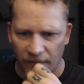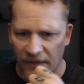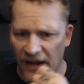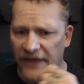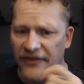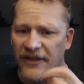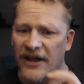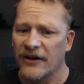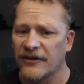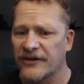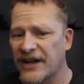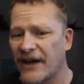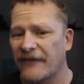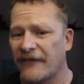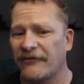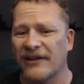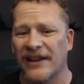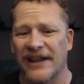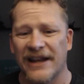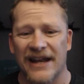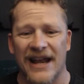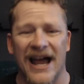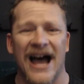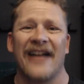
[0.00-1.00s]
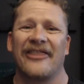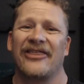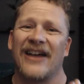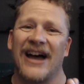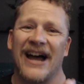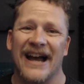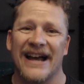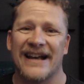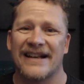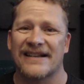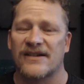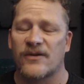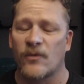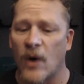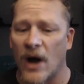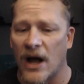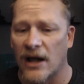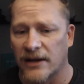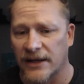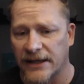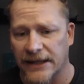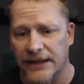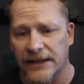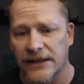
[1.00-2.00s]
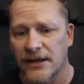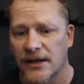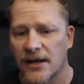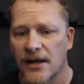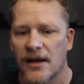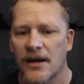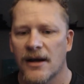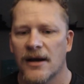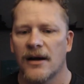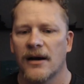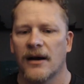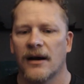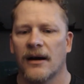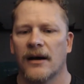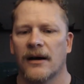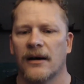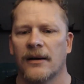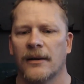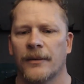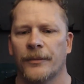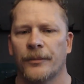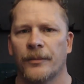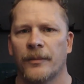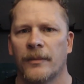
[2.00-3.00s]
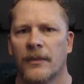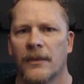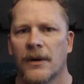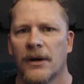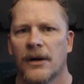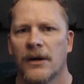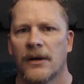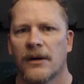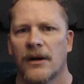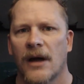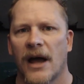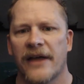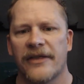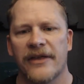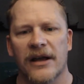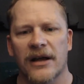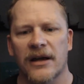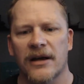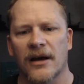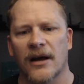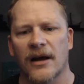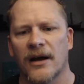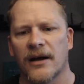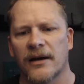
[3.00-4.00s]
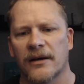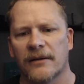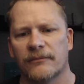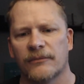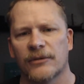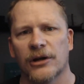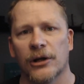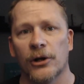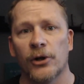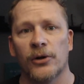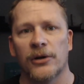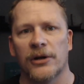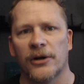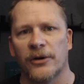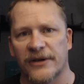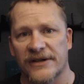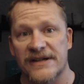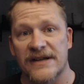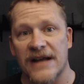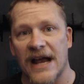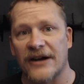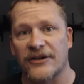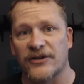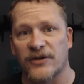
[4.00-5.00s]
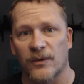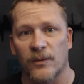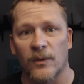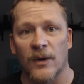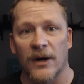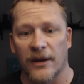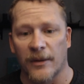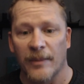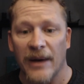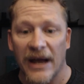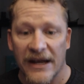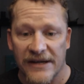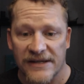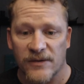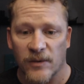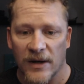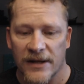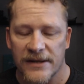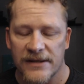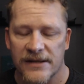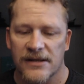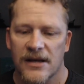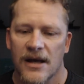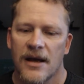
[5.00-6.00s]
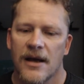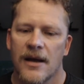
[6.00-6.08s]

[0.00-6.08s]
They are definitely not the highest quality. Um, I think uh, Lulu is actually one of the best ones.